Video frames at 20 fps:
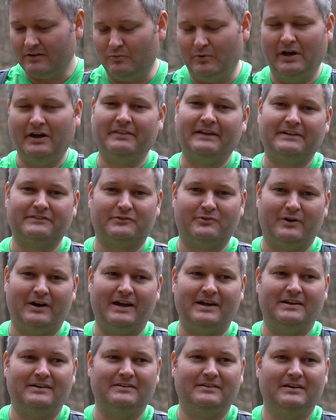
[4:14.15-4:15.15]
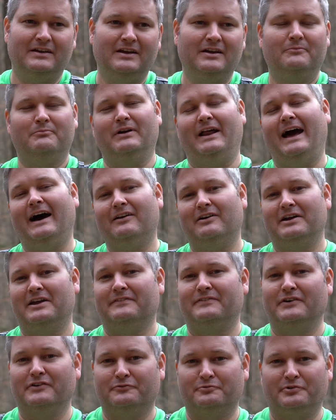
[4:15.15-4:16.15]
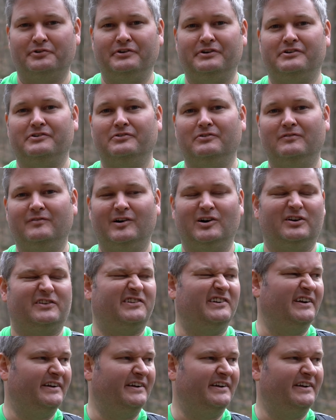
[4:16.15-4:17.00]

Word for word: Well, that's great, but how do I get those really cool looks?